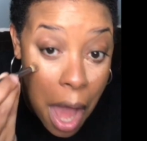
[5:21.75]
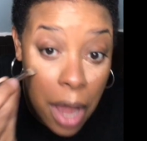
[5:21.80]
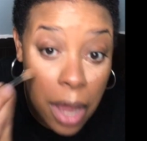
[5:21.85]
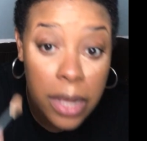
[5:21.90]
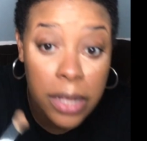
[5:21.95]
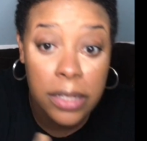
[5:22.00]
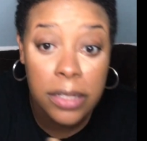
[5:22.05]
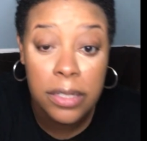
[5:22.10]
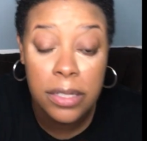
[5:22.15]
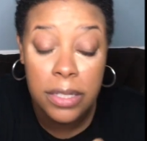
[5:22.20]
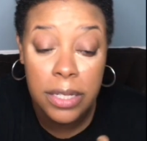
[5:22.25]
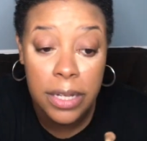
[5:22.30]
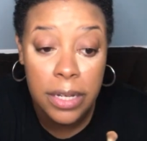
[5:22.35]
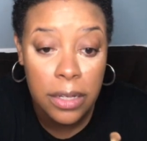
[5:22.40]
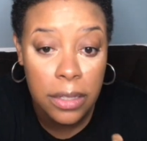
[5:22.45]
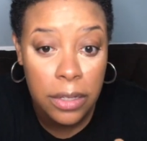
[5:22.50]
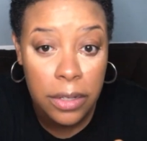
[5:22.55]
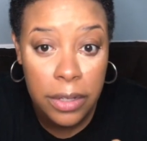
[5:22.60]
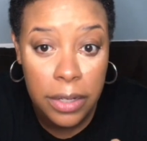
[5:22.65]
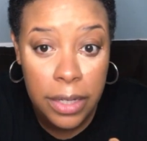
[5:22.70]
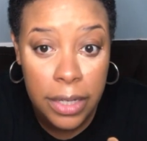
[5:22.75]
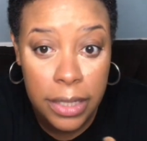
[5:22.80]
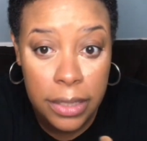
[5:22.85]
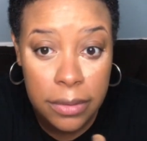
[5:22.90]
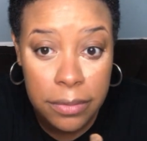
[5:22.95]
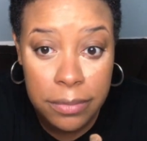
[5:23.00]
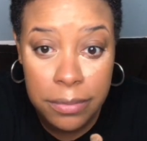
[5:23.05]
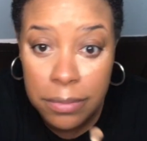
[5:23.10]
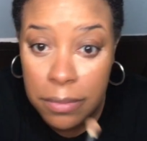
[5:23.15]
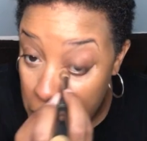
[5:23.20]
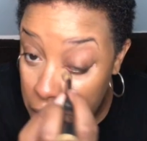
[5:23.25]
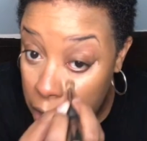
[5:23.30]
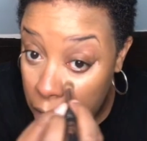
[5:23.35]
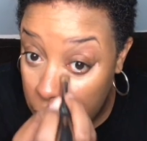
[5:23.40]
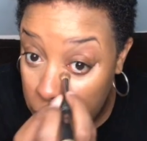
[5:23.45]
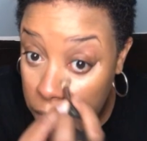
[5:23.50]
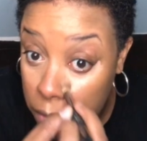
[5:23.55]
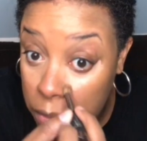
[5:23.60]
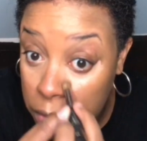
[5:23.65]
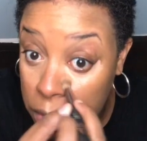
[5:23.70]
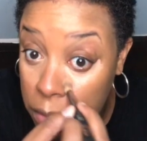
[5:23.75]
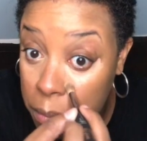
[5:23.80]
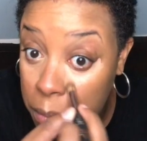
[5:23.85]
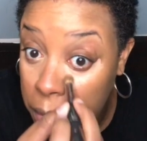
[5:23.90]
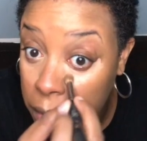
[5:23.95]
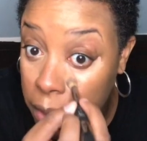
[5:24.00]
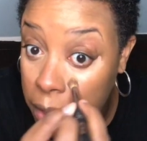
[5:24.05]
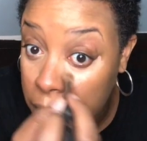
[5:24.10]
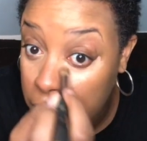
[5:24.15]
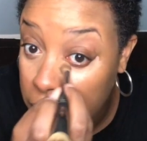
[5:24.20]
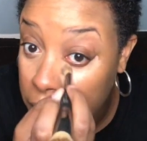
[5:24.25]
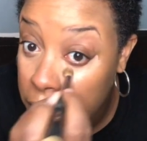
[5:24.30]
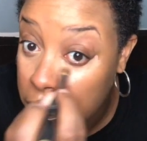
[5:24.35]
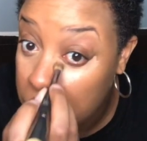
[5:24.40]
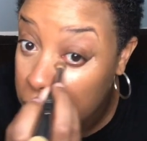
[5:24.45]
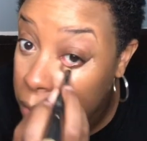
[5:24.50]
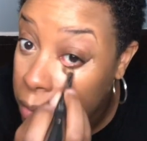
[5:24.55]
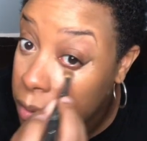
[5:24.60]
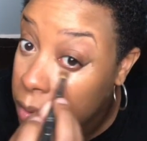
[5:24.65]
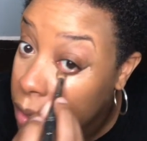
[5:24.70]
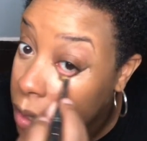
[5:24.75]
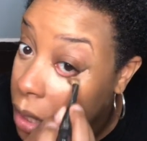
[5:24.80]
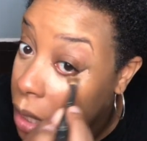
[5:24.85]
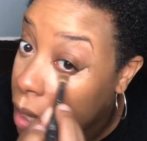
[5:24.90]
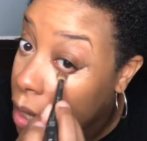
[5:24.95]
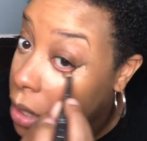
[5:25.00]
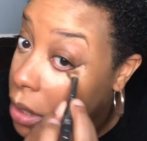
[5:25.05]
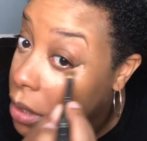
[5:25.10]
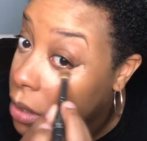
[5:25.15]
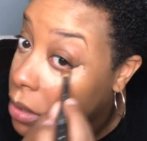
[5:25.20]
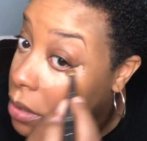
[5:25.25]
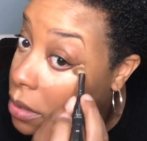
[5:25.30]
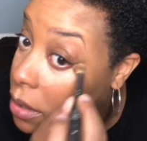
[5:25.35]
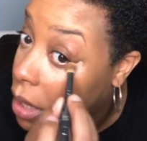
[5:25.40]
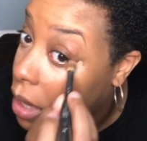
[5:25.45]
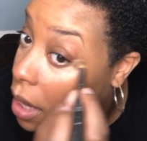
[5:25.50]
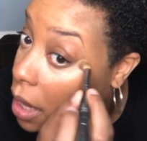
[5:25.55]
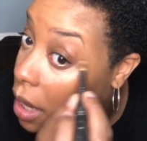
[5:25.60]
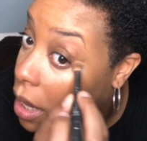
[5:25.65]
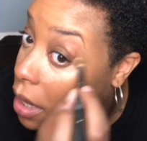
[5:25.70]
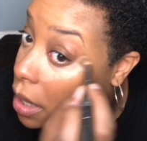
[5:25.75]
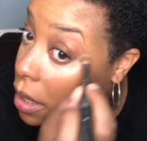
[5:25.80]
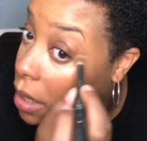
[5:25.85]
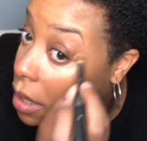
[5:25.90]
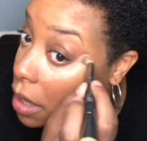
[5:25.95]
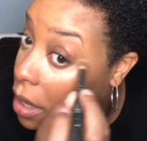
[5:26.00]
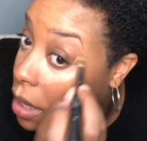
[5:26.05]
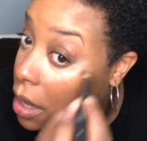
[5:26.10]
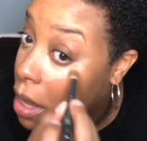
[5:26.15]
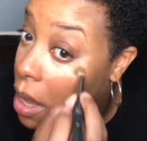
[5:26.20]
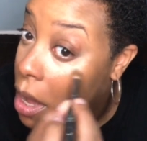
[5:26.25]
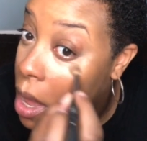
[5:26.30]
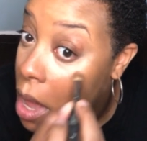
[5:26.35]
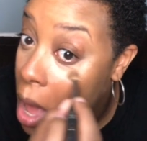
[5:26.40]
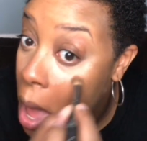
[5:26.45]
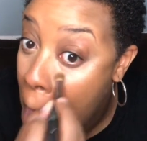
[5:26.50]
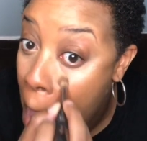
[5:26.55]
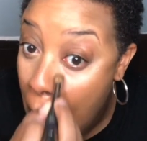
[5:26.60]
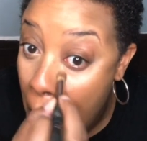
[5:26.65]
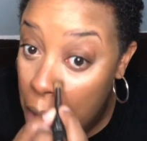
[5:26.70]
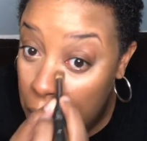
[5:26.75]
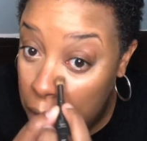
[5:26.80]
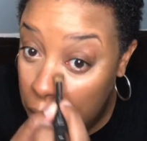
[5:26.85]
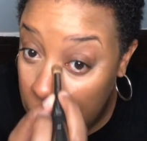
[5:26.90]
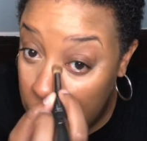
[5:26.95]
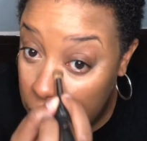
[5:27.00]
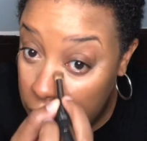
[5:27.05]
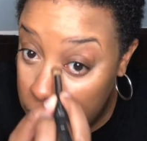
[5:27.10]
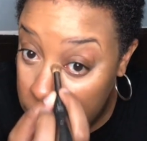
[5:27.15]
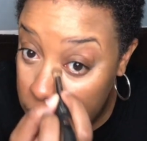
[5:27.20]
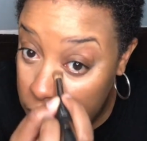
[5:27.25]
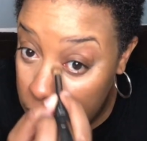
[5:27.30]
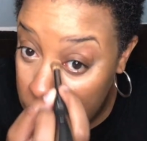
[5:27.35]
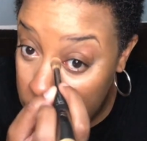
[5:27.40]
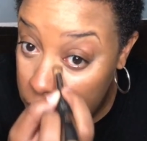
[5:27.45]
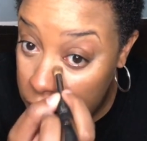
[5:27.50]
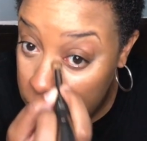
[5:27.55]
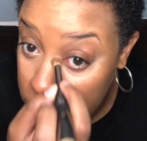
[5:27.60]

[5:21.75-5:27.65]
concealer in. Now we're going to blend on the other side like so.